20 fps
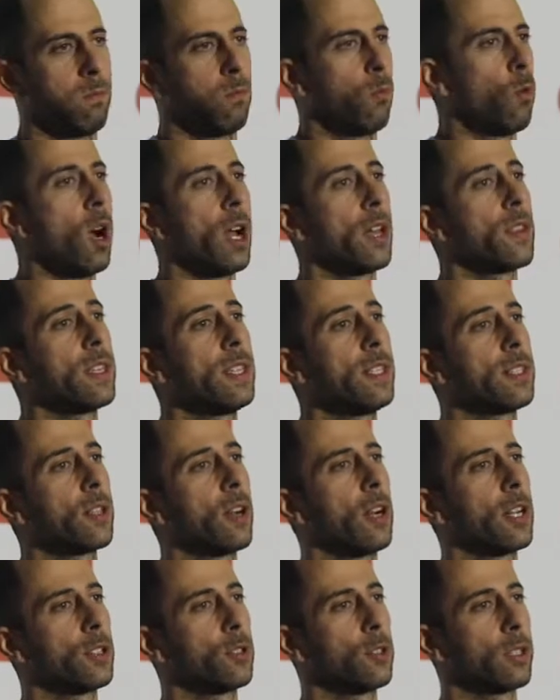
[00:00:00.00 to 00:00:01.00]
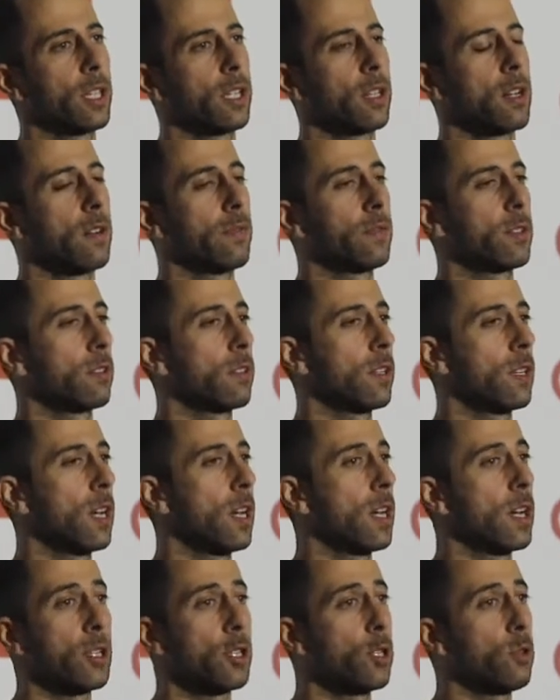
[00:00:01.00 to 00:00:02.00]
why are these guys looking
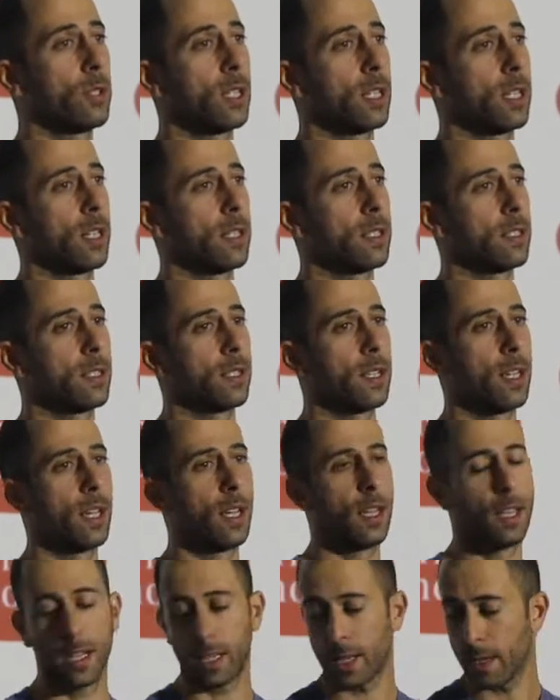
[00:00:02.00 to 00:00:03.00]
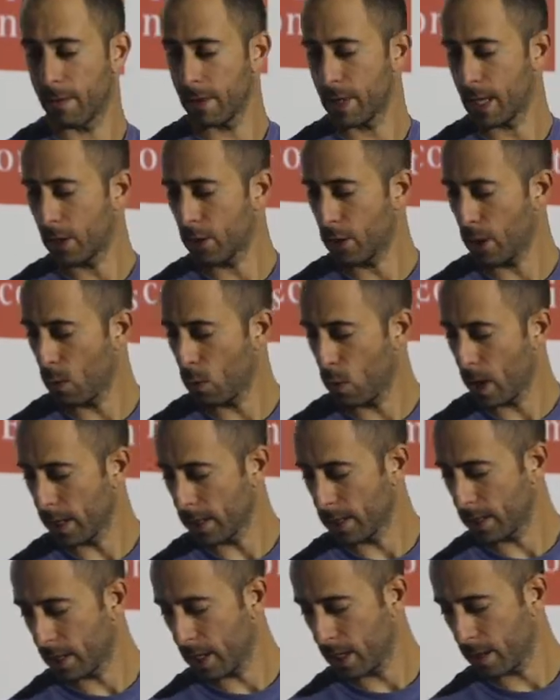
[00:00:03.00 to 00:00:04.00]
after using us, given they're so well
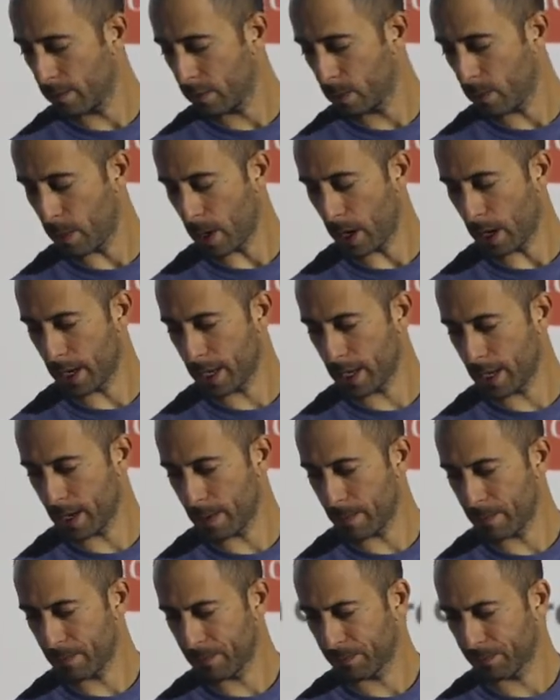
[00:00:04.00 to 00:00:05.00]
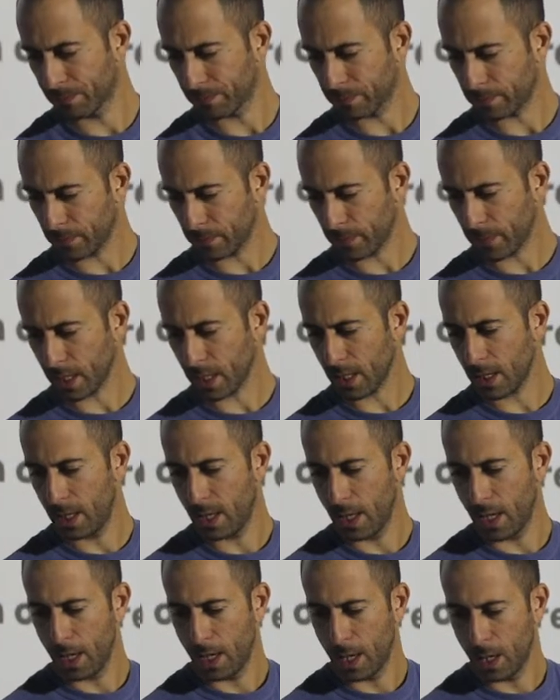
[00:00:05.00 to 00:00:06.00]
served by
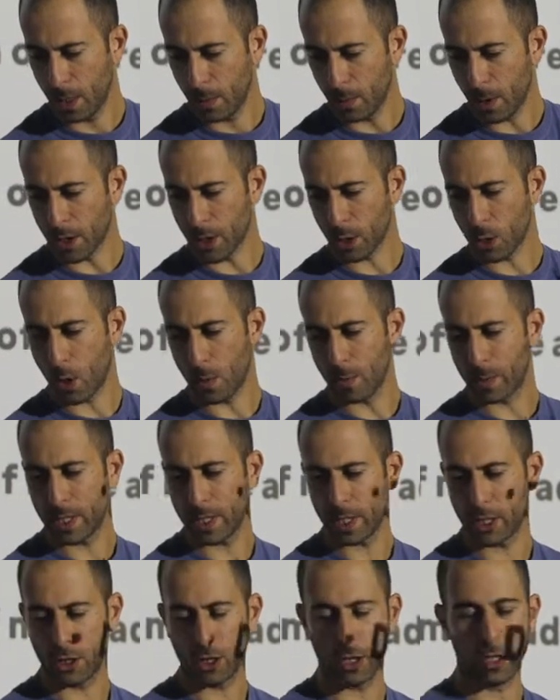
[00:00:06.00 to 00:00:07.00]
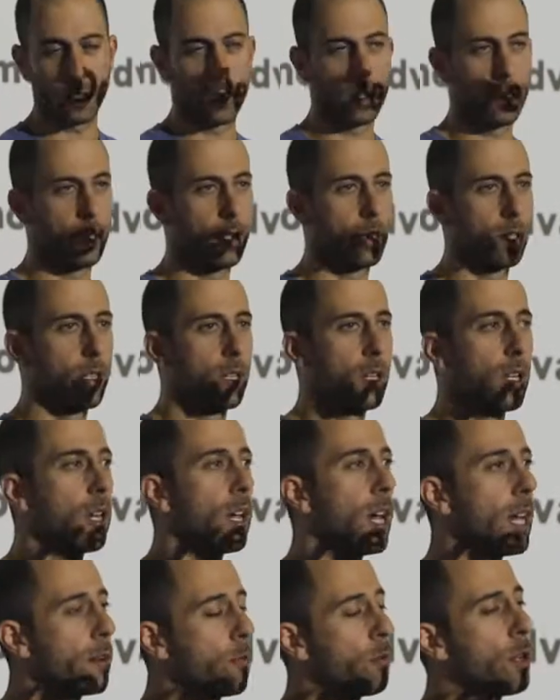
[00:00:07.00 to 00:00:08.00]
the competition?
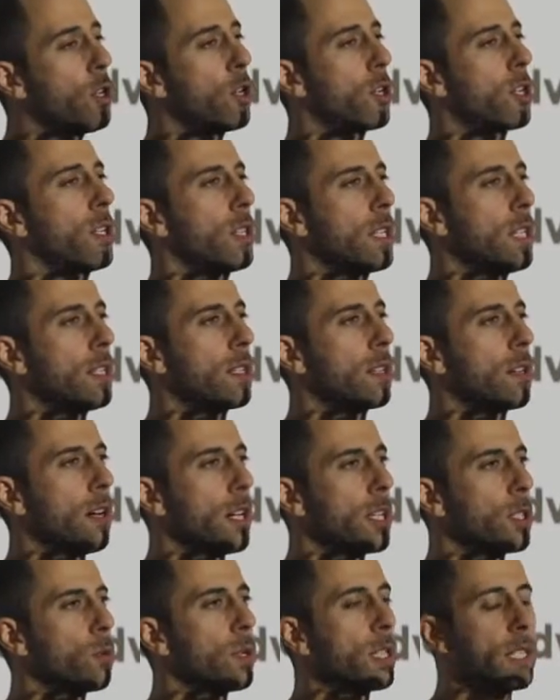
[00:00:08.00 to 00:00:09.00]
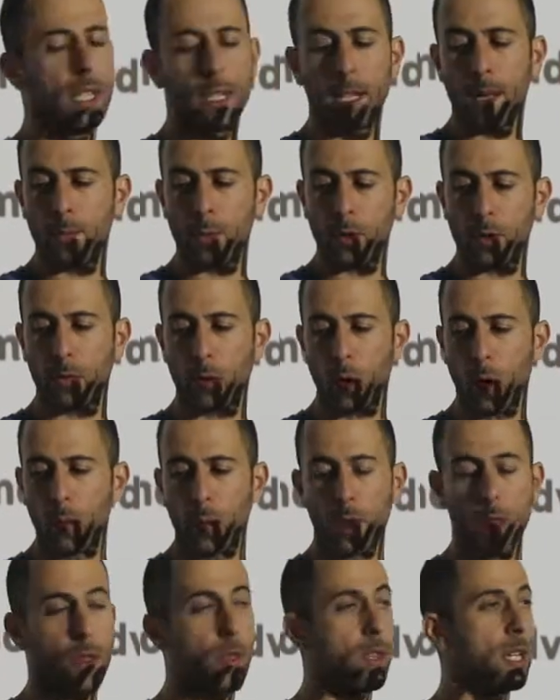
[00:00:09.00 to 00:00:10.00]
And if we look at these guys, we see a number of
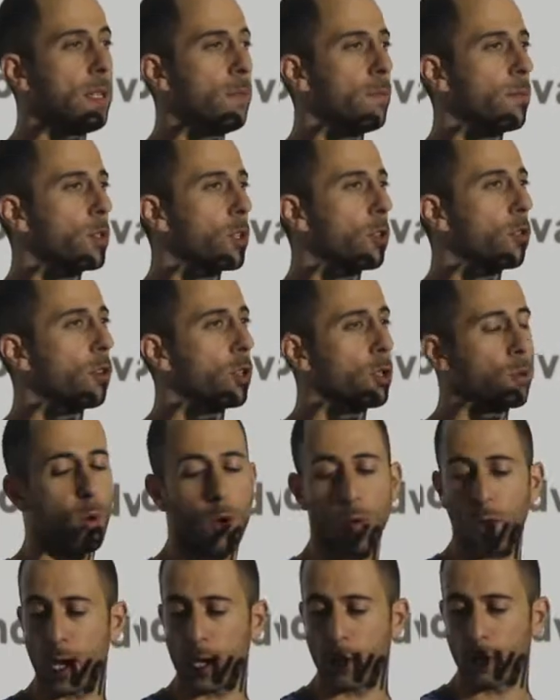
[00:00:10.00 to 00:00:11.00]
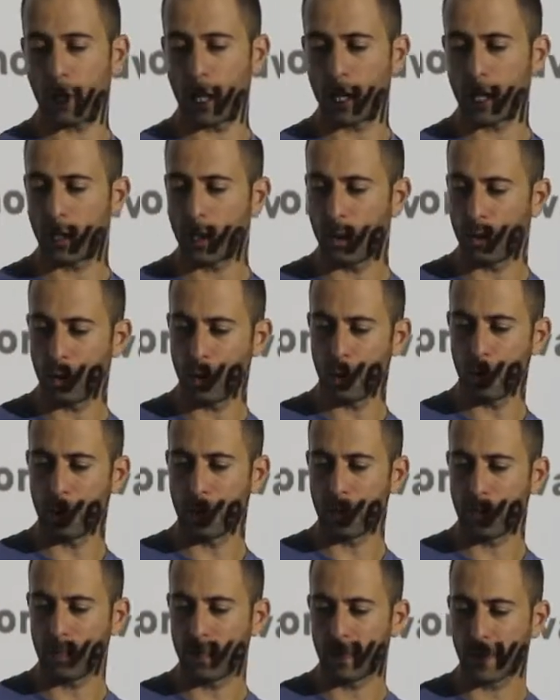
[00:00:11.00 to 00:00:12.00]
common themes across what they're trying to do.
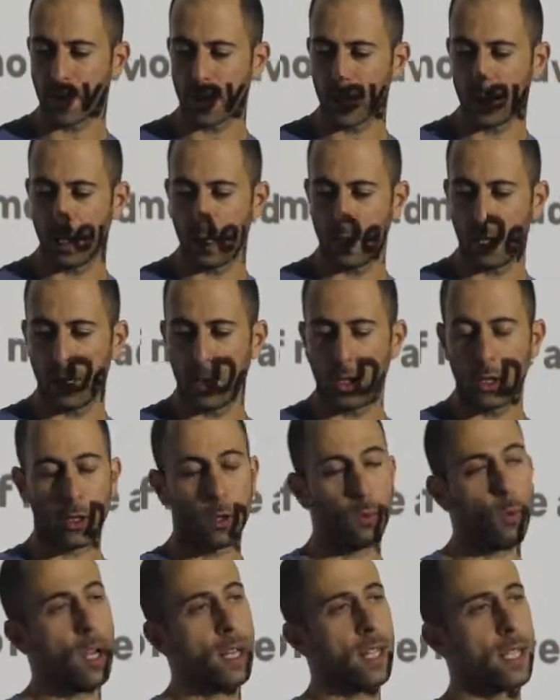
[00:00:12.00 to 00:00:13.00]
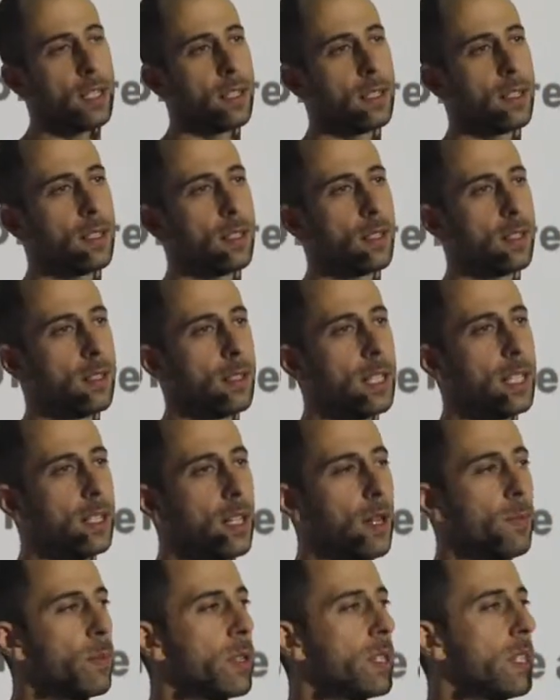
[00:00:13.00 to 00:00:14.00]
So one is, these
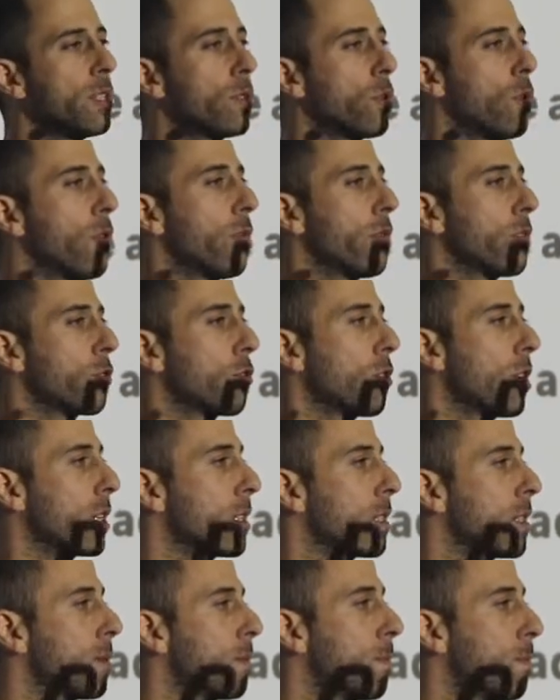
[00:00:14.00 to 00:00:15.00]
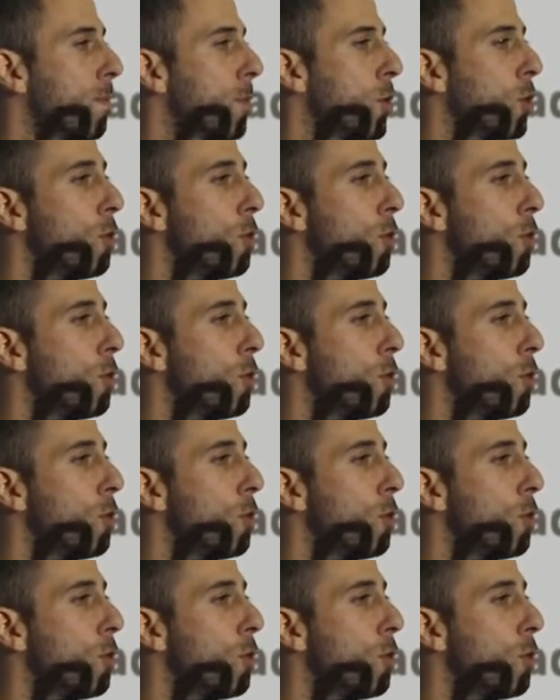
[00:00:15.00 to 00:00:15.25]
companies are often trying to do